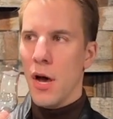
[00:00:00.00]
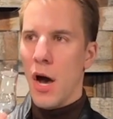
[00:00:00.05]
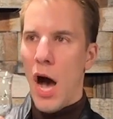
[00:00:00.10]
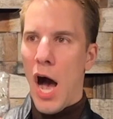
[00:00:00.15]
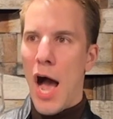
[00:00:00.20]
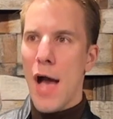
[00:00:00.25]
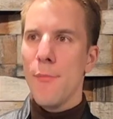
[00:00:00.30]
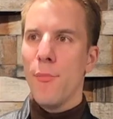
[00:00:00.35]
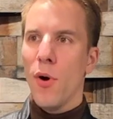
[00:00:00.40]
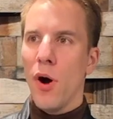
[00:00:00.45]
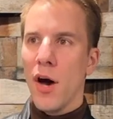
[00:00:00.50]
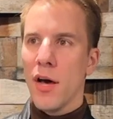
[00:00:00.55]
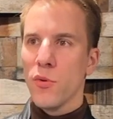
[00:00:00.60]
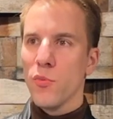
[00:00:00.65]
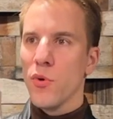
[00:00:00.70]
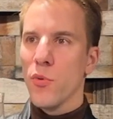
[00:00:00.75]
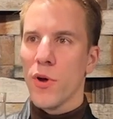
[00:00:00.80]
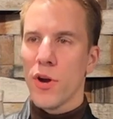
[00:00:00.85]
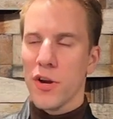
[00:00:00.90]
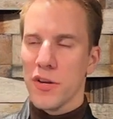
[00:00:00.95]

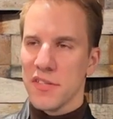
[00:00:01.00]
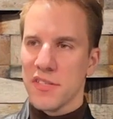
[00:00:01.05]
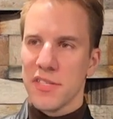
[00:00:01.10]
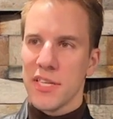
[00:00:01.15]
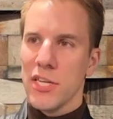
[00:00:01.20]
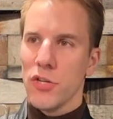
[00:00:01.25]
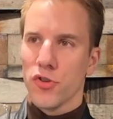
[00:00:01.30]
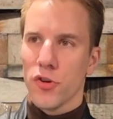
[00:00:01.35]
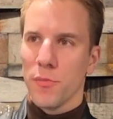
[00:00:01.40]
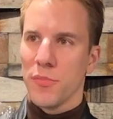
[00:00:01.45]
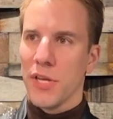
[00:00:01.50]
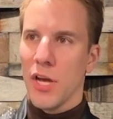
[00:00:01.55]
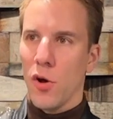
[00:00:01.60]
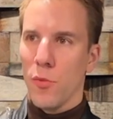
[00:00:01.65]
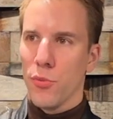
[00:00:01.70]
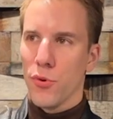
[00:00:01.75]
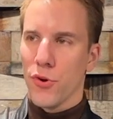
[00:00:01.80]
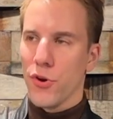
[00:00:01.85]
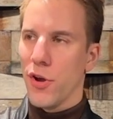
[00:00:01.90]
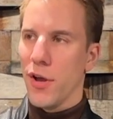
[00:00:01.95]
We went on a ski trip to
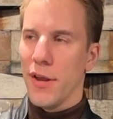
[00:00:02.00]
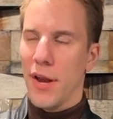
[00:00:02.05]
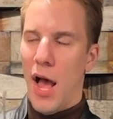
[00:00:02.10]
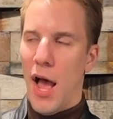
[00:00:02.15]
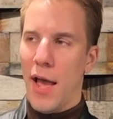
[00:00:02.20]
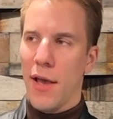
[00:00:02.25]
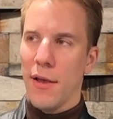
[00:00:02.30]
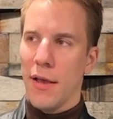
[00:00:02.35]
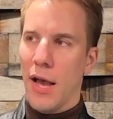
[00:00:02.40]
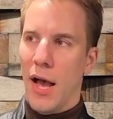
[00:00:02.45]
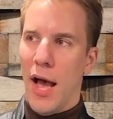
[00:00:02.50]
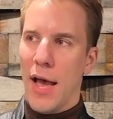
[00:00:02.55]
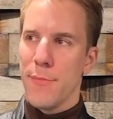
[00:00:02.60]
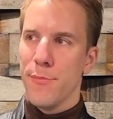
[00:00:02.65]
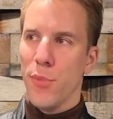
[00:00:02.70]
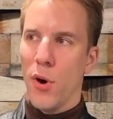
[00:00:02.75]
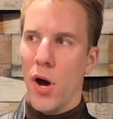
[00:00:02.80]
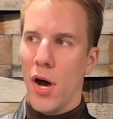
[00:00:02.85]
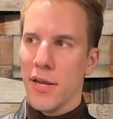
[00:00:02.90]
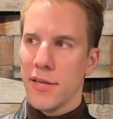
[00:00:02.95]
Alberta, and I
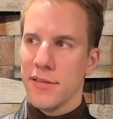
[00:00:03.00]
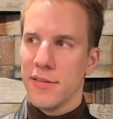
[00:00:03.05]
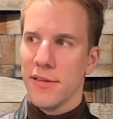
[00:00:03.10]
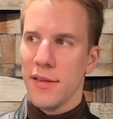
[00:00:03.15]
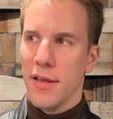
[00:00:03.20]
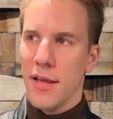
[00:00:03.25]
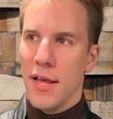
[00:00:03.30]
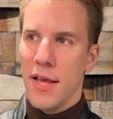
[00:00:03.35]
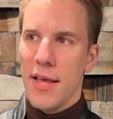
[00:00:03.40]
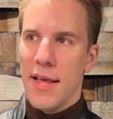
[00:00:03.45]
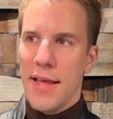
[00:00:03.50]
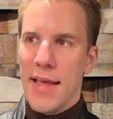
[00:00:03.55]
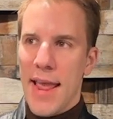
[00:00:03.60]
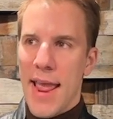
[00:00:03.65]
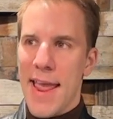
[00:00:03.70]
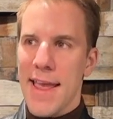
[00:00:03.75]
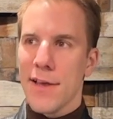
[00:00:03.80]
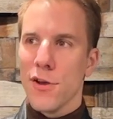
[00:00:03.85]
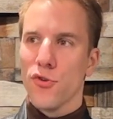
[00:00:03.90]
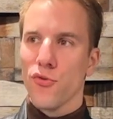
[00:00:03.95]
bought
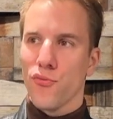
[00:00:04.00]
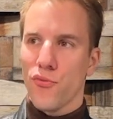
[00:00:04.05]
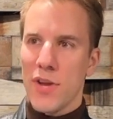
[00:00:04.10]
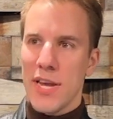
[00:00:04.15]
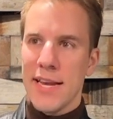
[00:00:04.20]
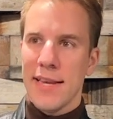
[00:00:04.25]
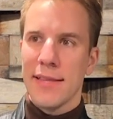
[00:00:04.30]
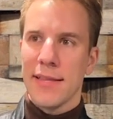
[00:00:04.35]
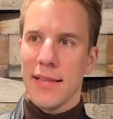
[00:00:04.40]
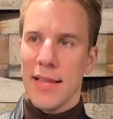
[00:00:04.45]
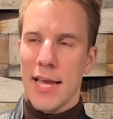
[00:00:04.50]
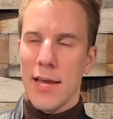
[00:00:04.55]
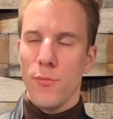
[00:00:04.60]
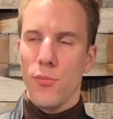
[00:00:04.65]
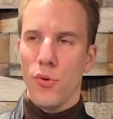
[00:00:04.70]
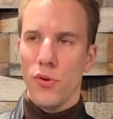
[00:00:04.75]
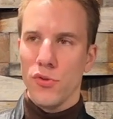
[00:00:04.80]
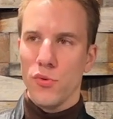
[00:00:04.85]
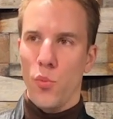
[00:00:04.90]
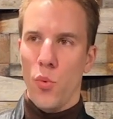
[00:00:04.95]
a green
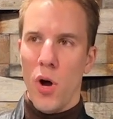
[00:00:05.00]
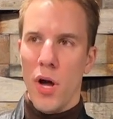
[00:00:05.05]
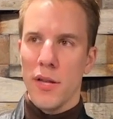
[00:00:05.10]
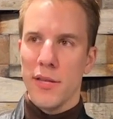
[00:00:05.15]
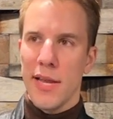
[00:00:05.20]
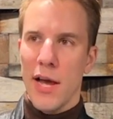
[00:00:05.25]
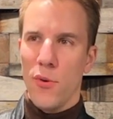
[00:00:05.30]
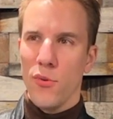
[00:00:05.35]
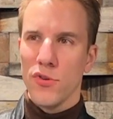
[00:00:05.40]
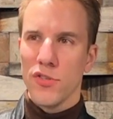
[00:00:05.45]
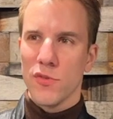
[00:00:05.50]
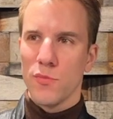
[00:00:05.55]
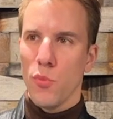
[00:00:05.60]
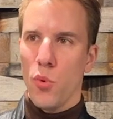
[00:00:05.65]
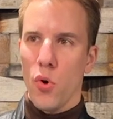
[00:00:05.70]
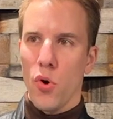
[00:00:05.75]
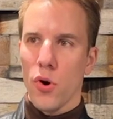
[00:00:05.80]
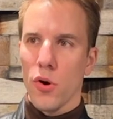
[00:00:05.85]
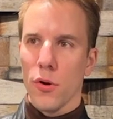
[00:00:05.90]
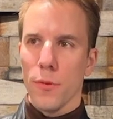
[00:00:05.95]
labeled one that was
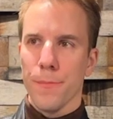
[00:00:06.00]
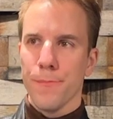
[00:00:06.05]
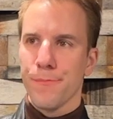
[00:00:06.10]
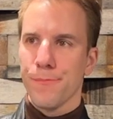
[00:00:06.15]
more